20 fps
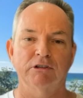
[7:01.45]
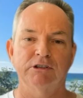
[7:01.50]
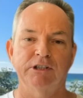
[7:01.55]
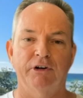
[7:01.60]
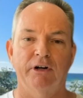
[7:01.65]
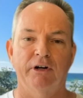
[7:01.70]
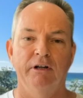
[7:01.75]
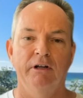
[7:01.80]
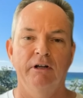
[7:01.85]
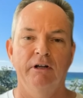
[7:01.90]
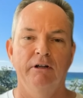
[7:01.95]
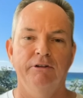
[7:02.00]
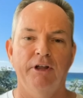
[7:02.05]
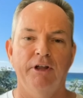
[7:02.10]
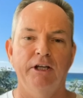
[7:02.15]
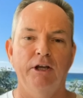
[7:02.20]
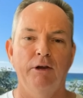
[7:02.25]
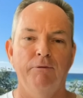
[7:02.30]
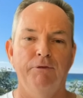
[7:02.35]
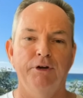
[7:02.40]
etc.
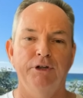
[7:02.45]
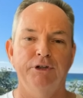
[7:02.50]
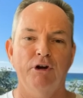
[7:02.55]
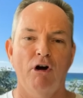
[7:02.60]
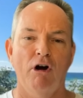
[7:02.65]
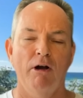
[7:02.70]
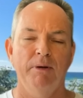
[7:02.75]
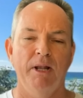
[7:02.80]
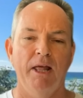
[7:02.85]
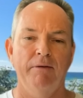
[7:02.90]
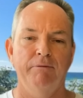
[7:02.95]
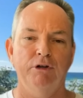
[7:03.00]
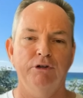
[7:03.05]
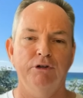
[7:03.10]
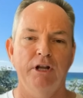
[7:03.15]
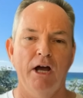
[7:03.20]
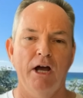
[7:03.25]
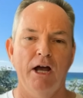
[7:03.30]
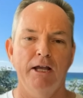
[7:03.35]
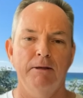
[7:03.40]
Thank you for your time and have a
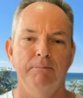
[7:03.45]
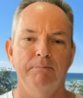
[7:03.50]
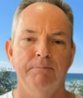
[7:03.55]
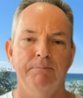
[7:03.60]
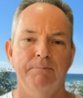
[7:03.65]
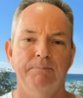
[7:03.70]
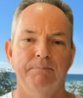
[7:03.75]
good day.